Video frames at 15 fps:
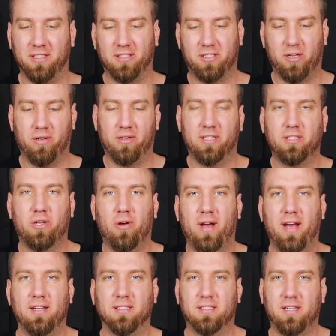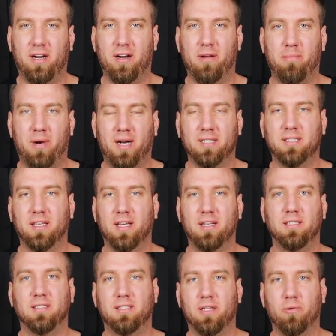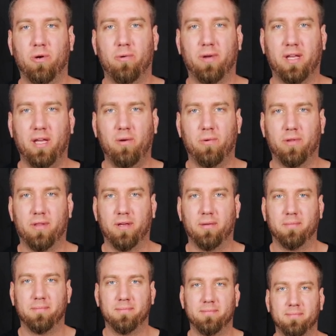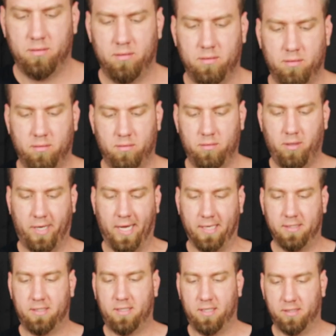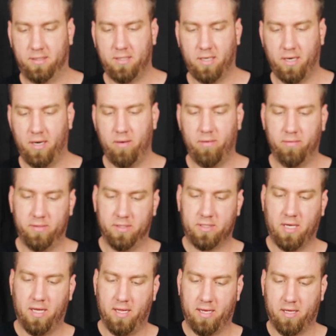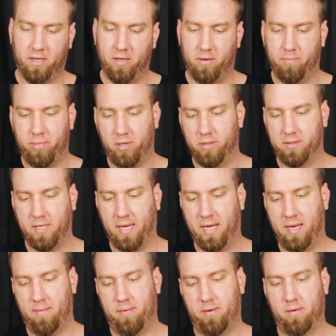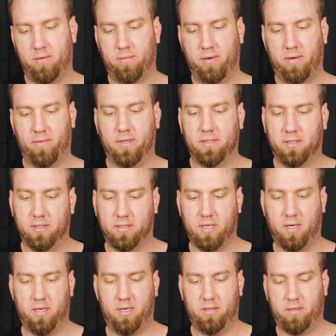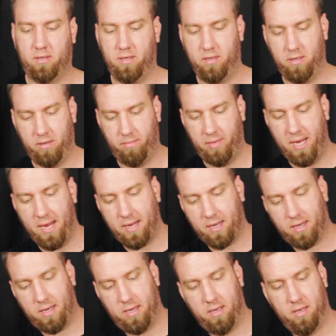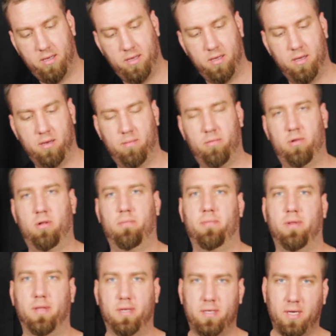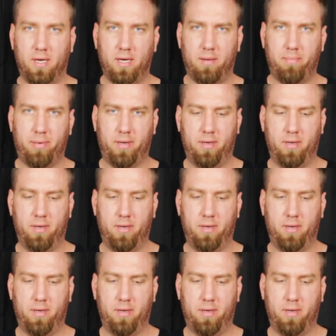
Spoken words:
So let's go ahead and start unboxing it and see what we get with it. Okay, so to start, we've just got like a little pull tab, or whatever this is called, on the back. Pull up on the top.